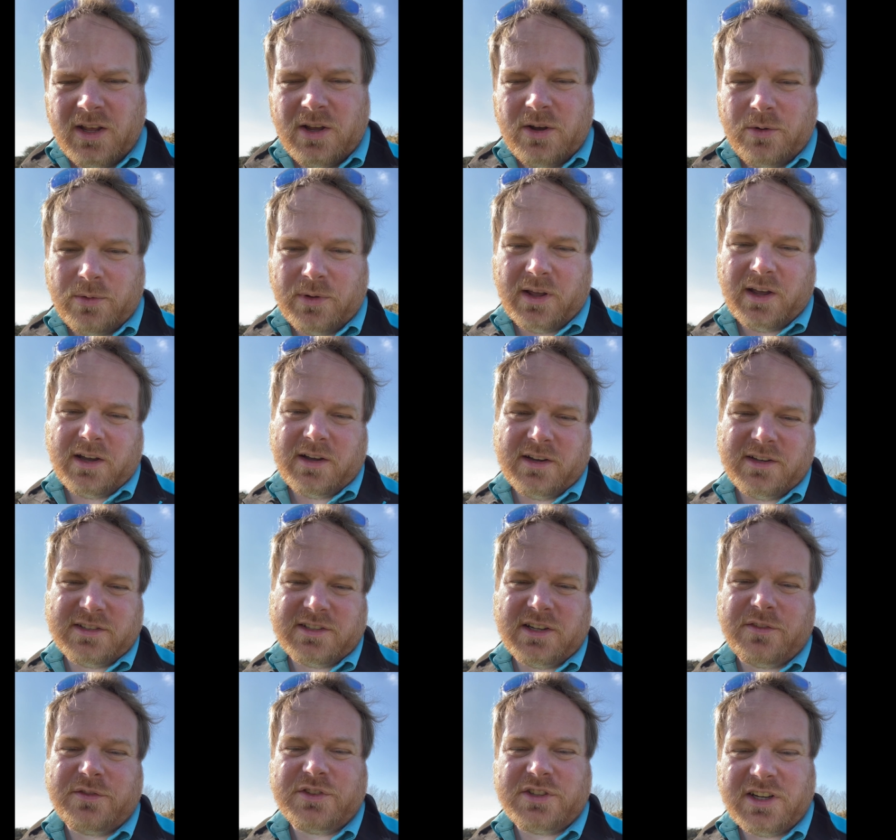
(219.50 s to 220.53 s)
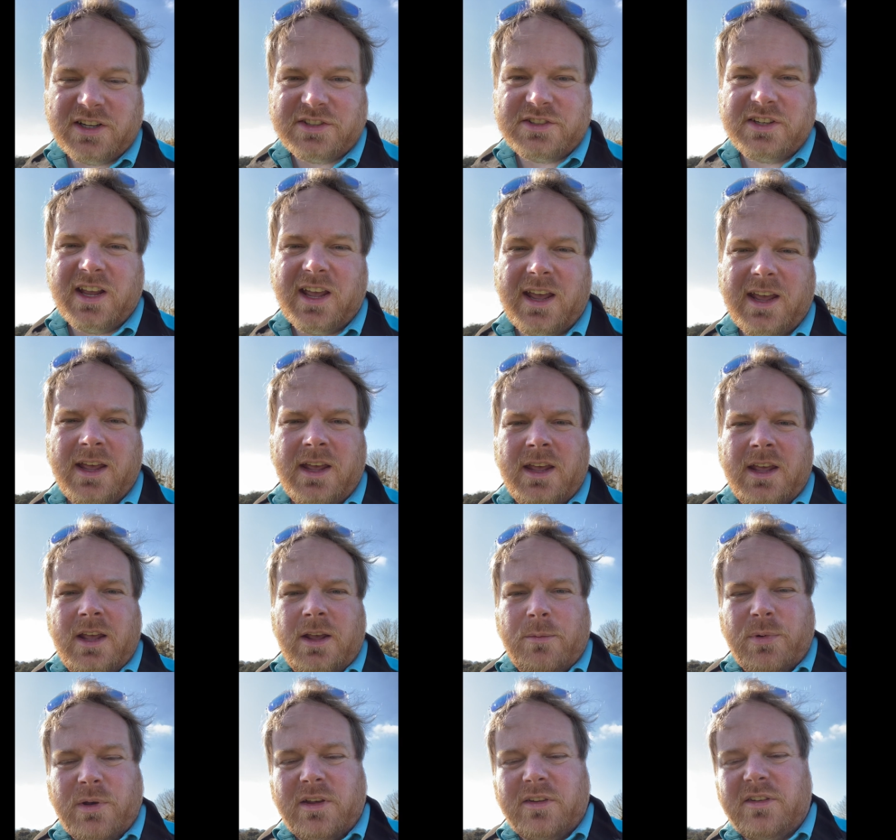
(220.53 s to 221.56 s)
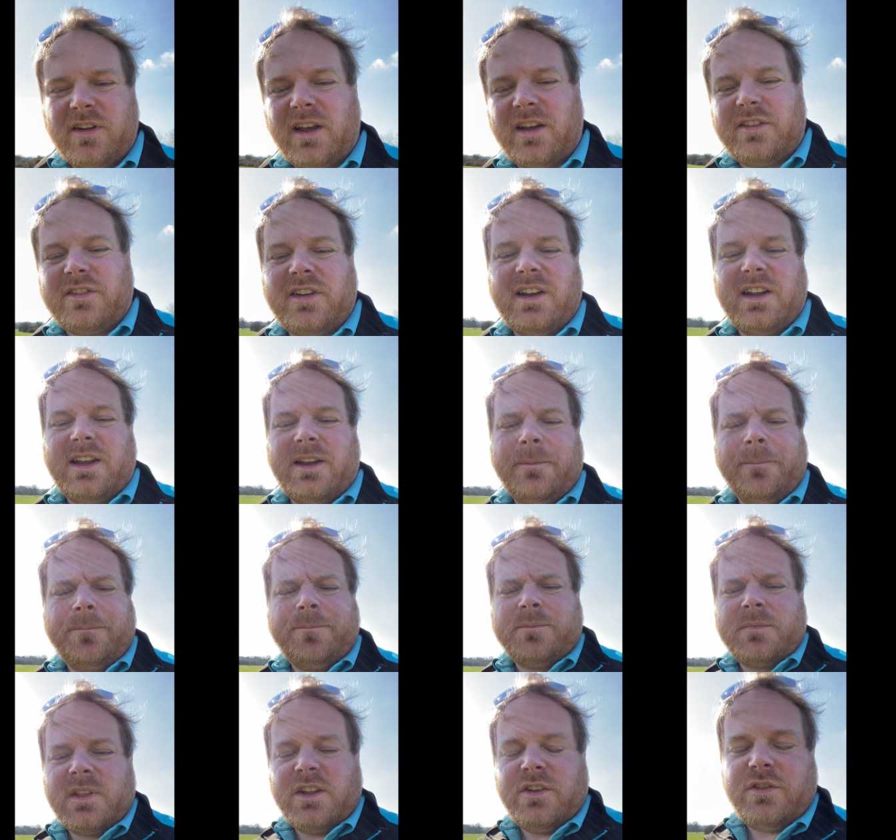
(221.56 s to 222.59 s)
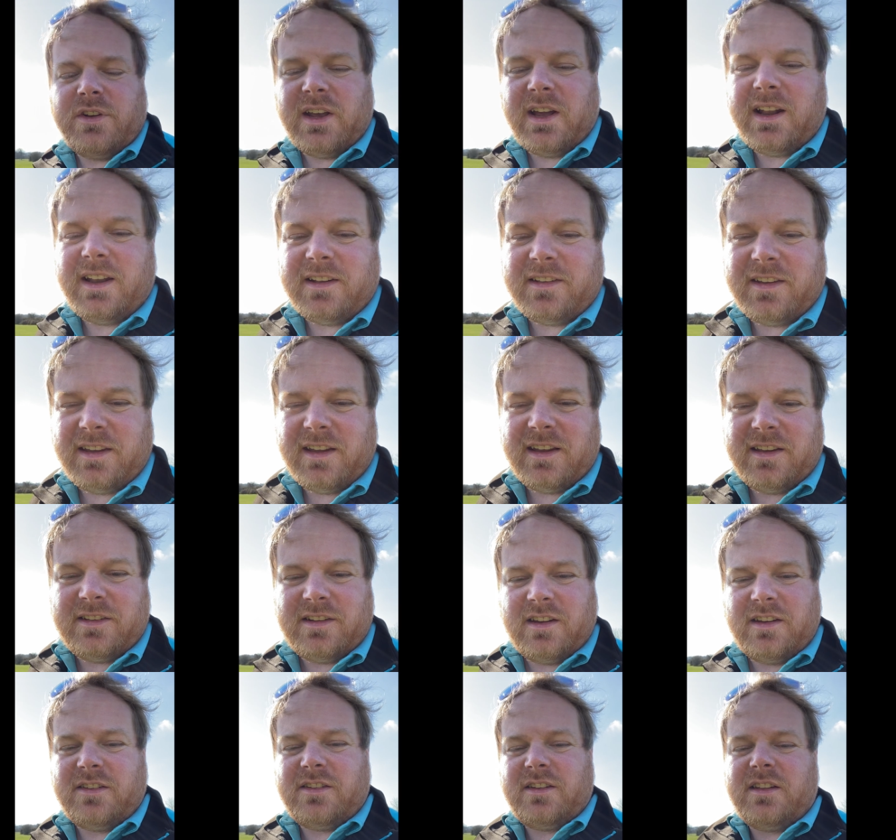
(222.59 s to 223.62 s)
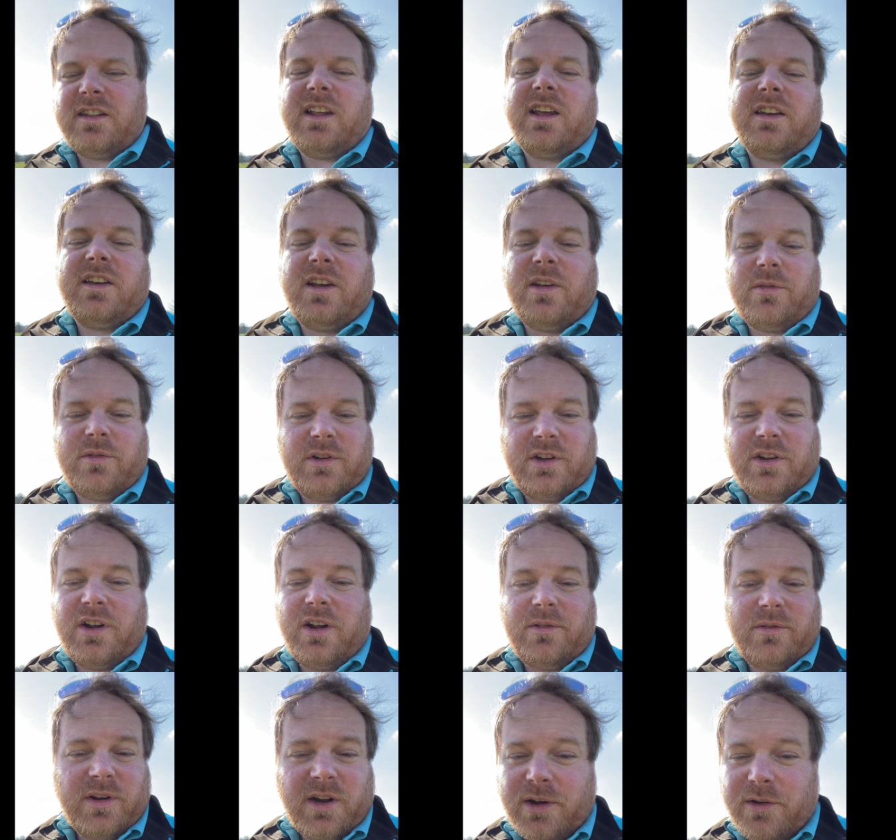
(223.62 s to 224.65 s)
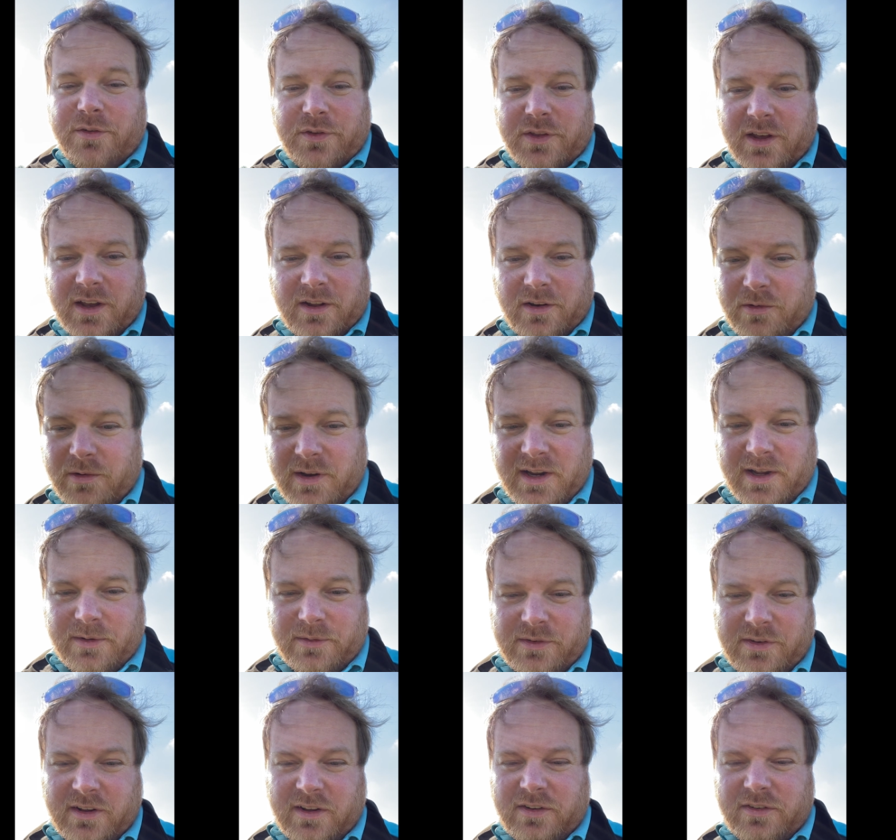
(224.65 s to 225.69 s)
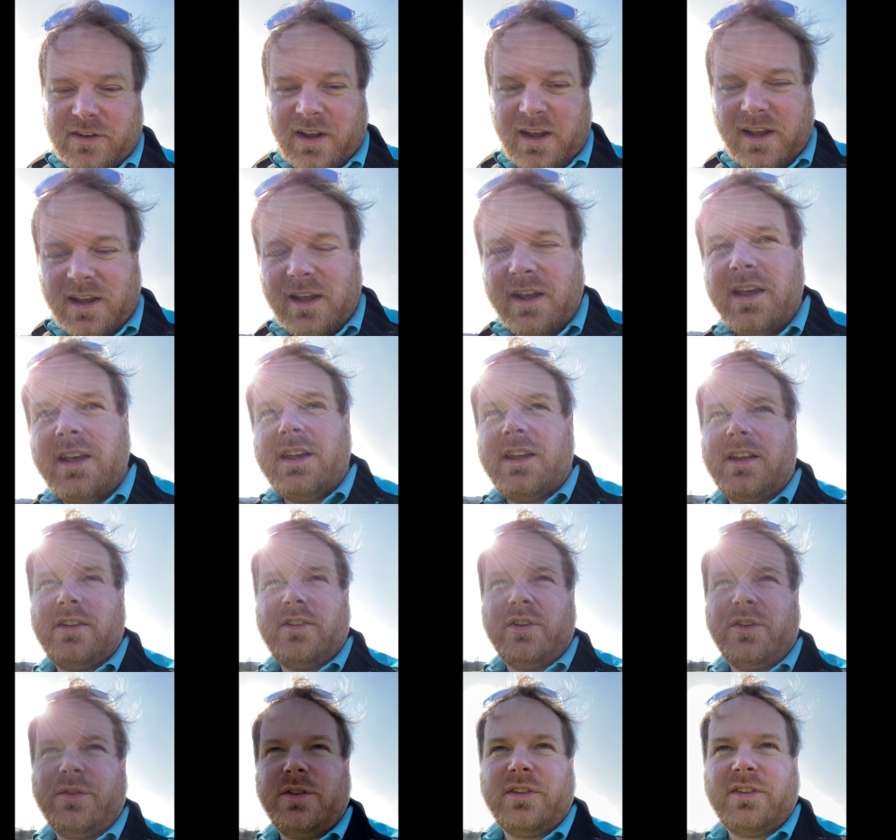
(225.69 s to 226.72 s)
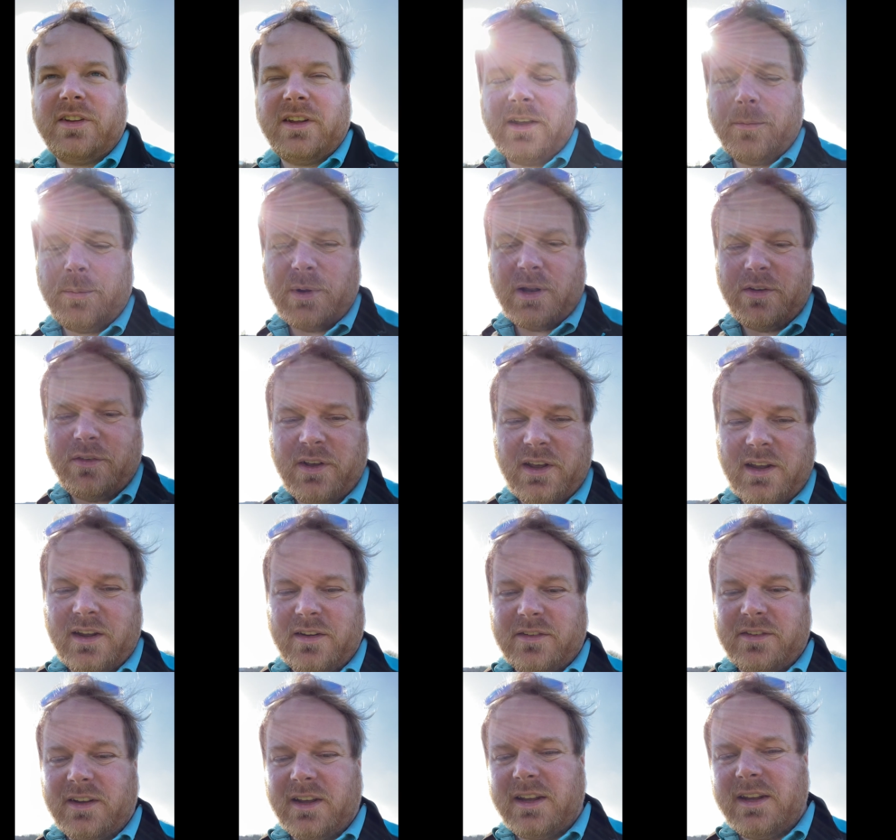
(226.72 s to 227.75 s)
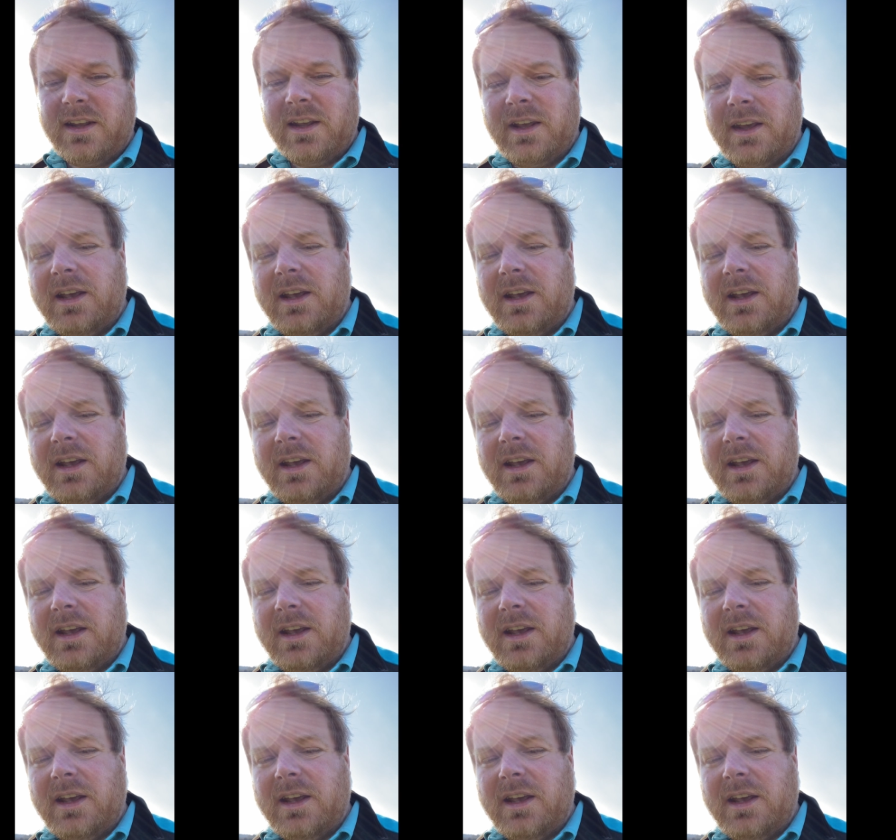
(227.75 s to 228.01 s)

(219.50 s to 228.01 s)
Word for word: all that kind of stuff just yet, because actually the reality is you don't know if they're going to announce this yet. It's obviously a bit of hearsay.